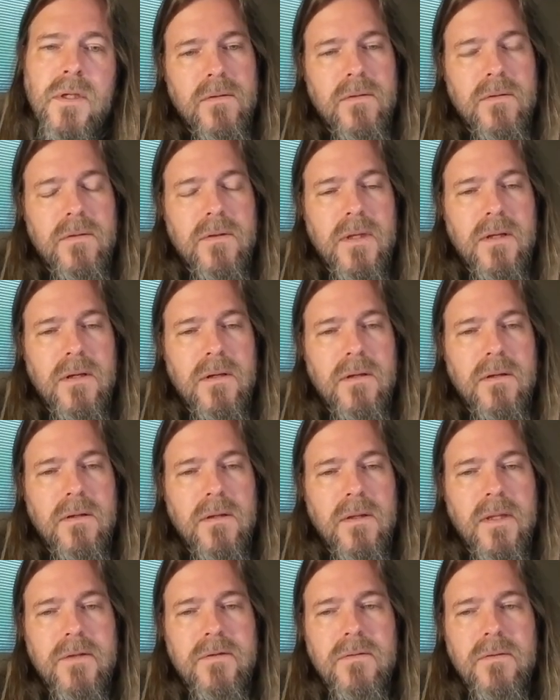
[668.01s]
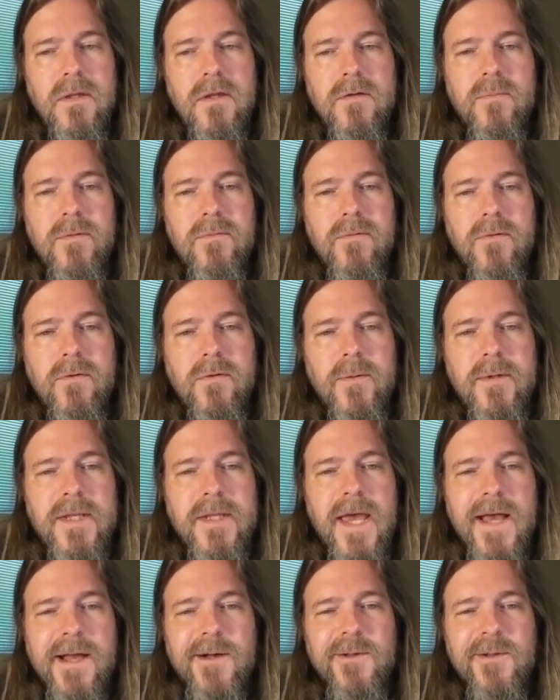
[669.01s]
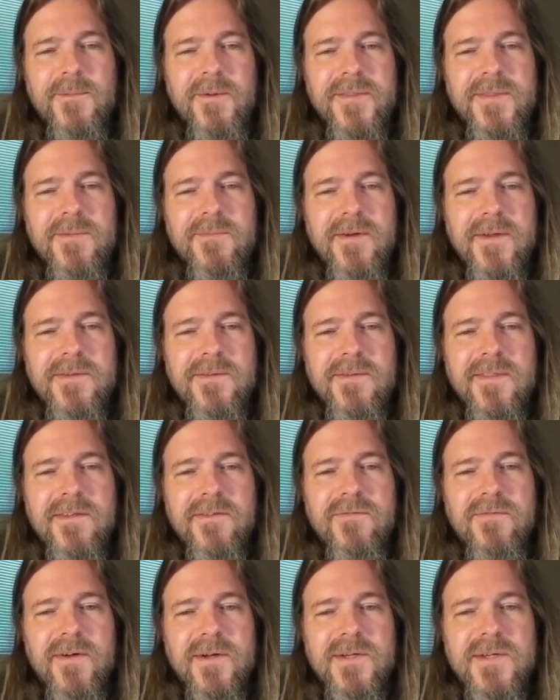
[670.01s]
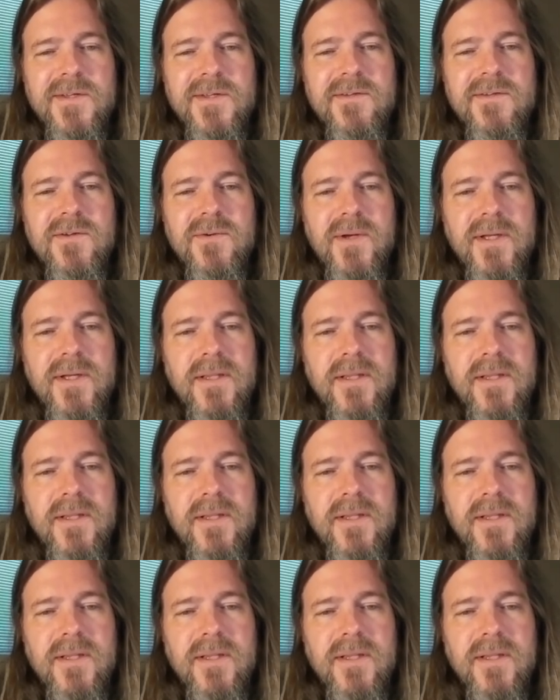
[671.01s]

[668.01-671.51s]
Then let's before we tackle what the rest of this function is doing,